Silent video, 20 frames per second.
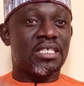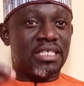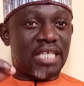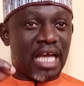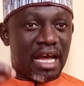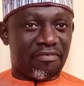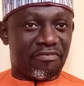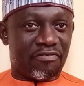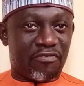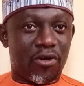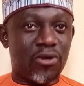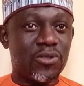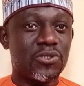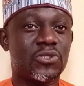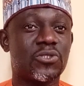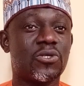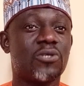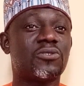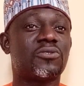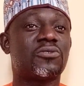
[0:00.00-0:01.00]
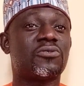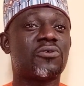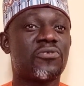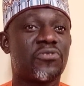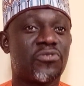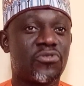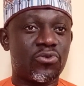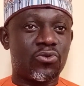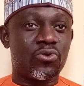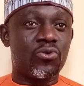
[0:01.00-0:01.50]
that functions
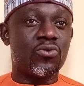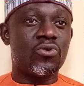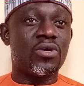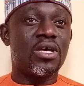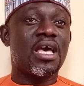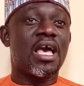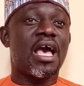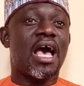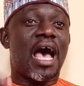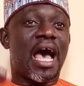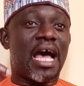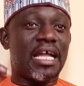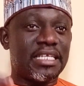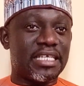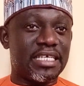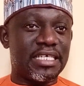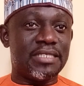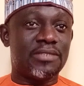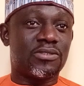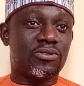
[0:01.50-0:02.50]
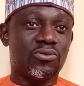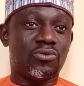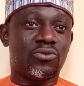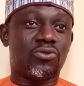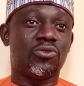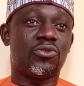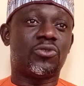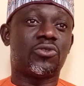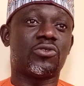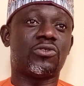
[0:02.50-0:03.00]
through an
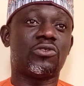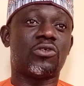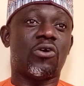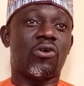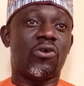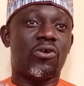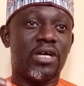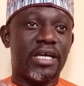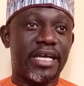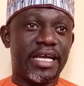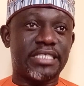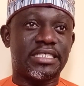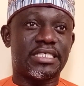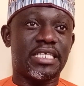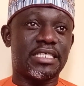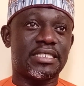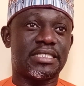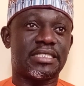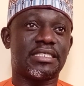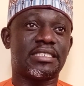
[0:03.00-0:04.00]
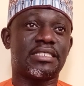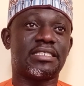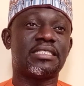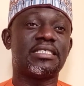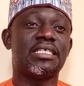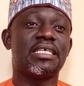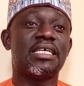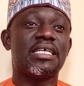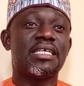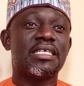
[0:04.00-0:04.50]
institution or
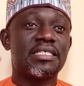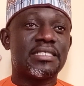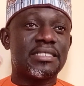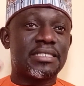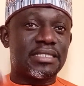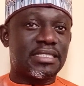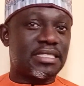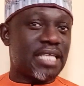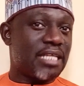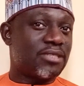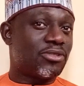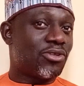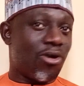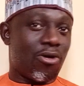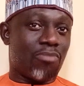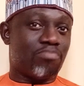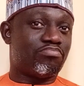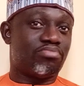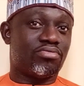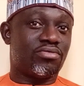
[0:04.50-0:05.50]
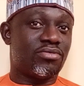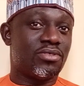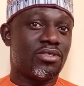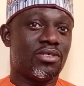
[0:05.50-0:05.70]
agency set up